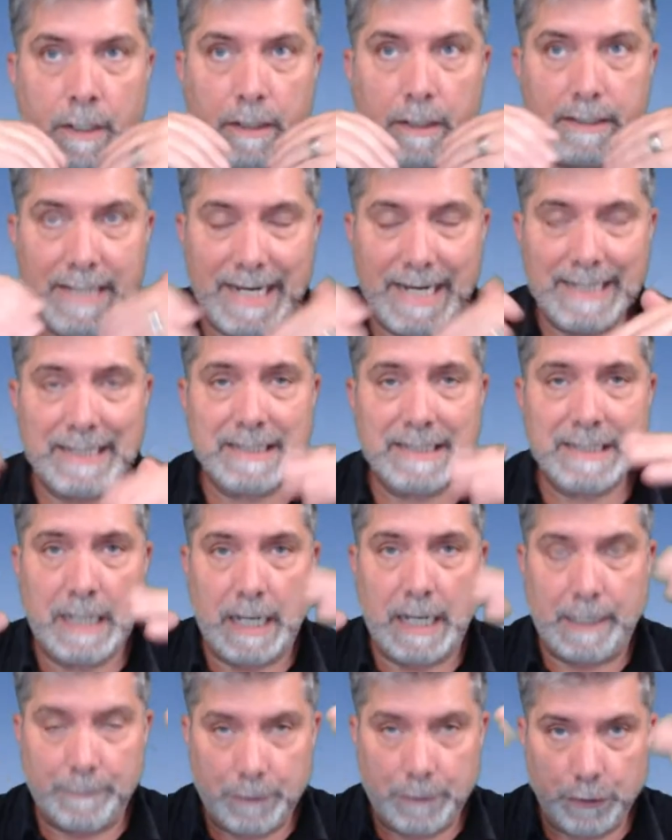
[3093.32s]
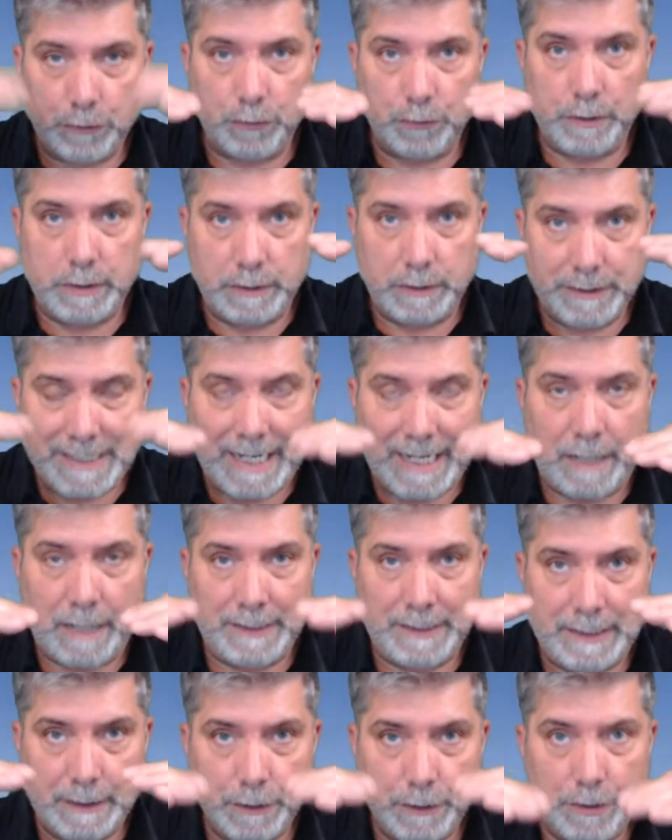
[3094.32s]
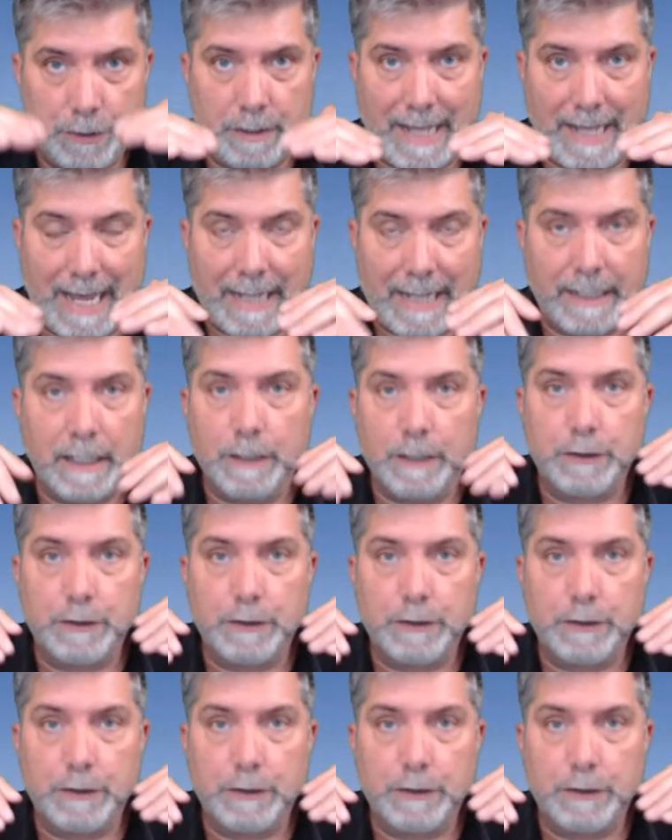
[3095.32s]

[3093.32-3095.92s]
take the time to drill down into that.